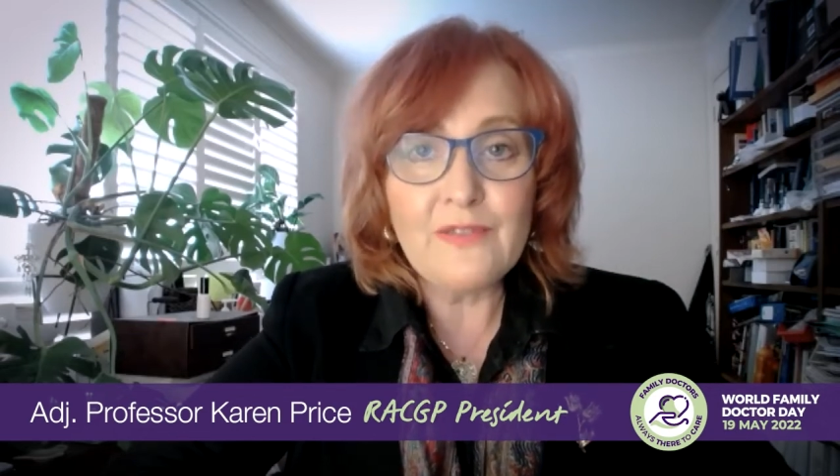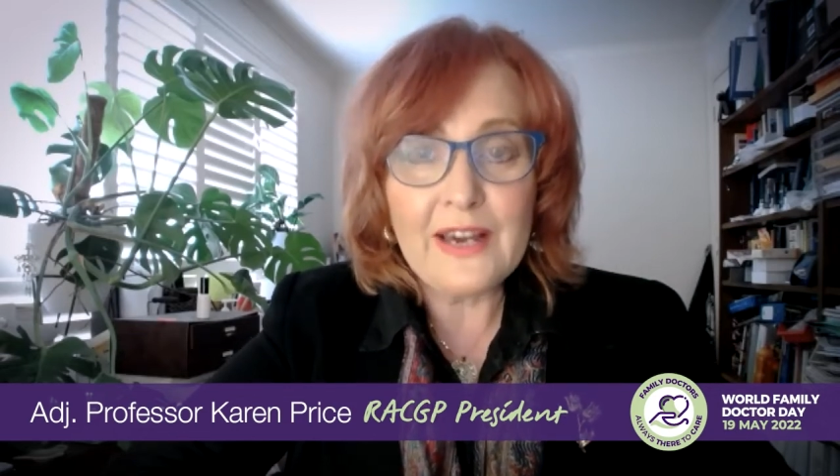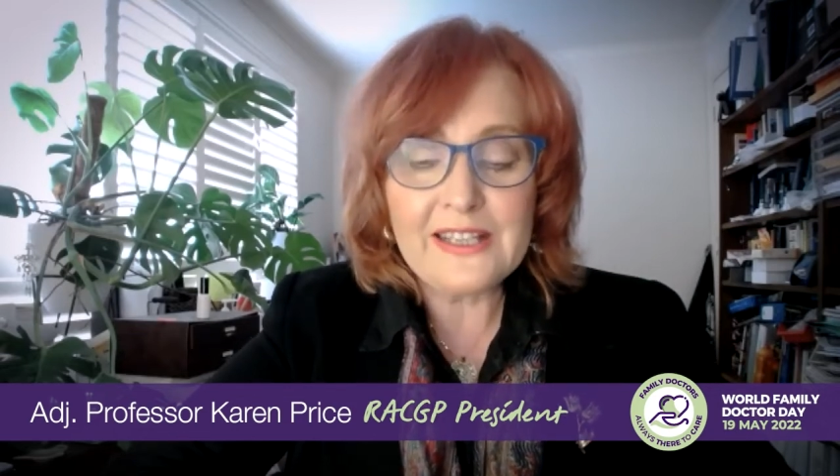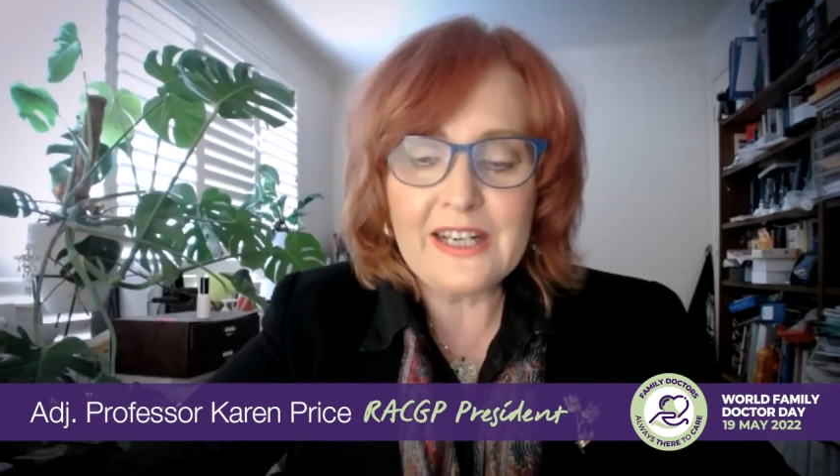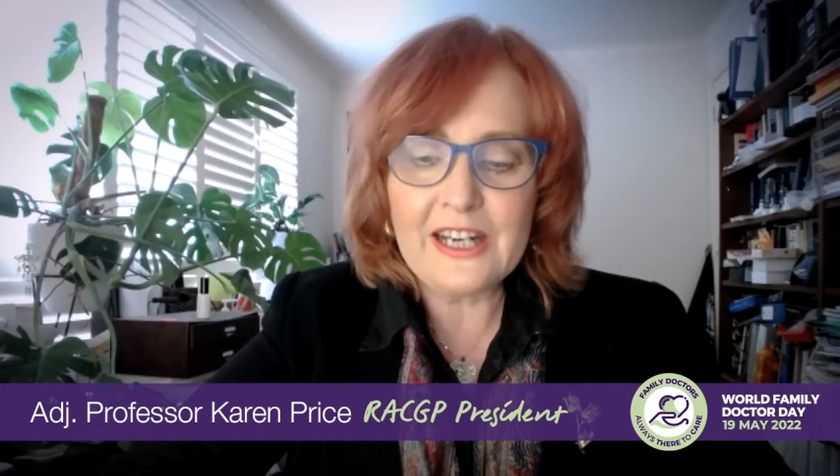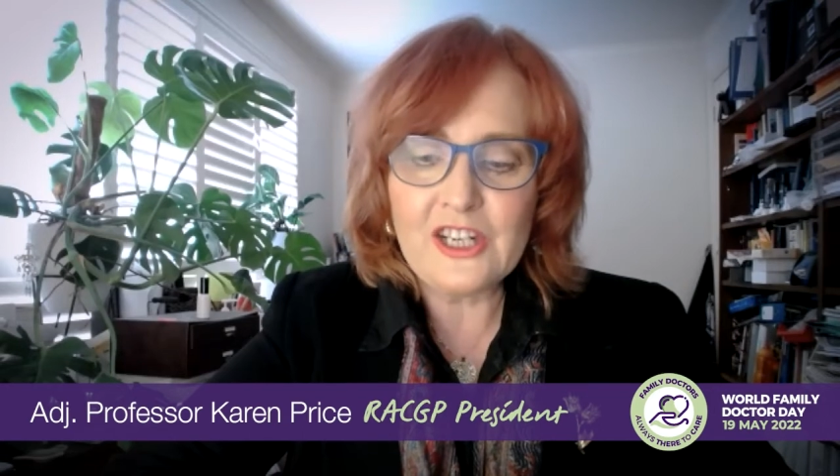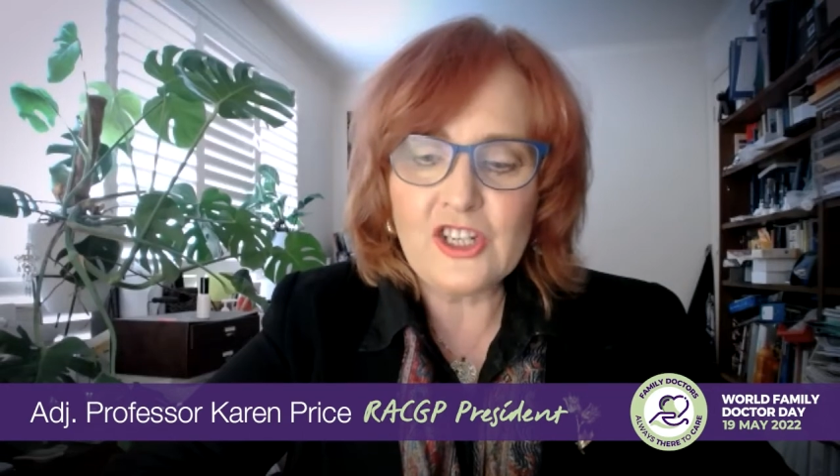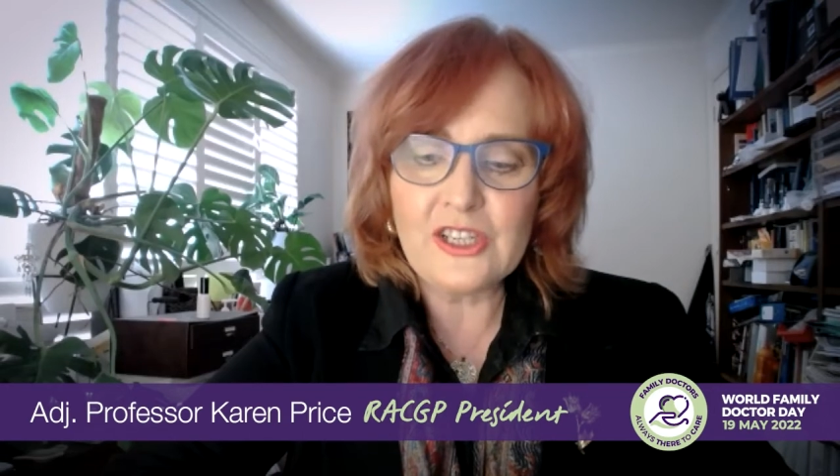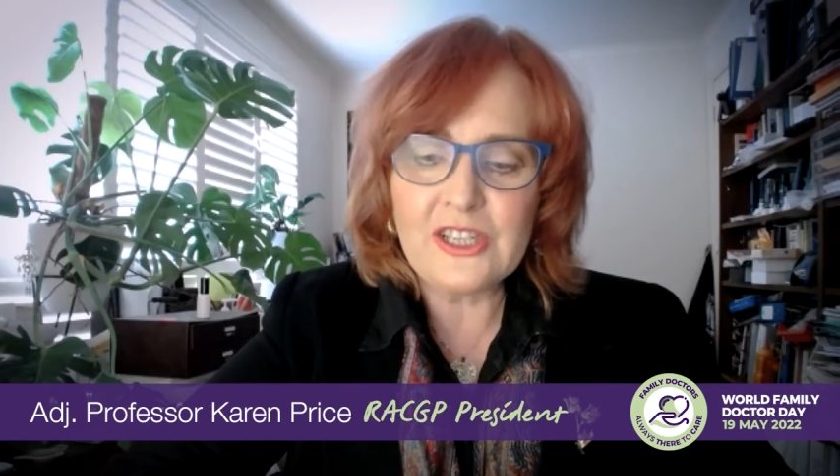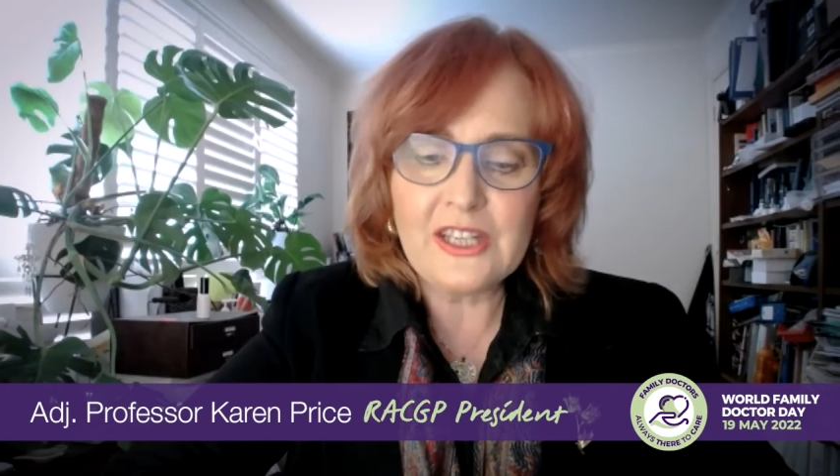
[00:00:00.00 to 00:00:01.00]

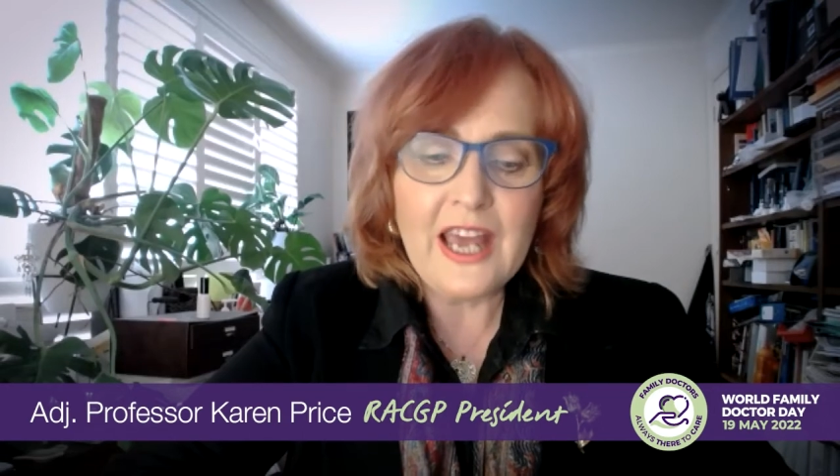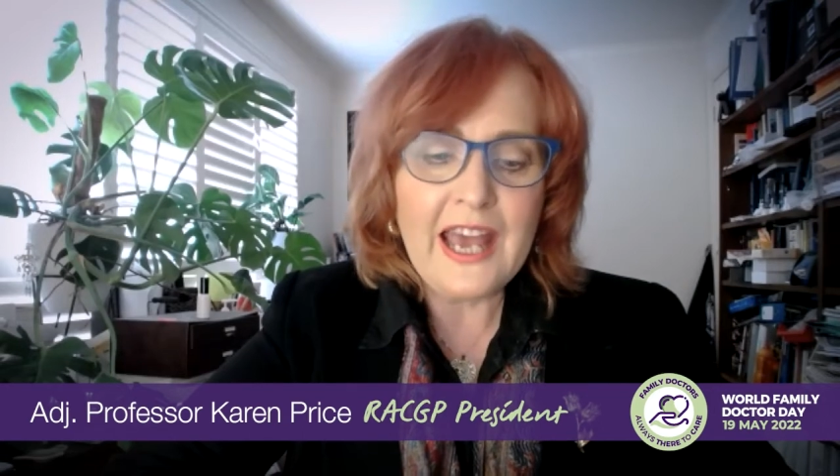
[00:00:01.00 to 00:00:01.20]
vaccinations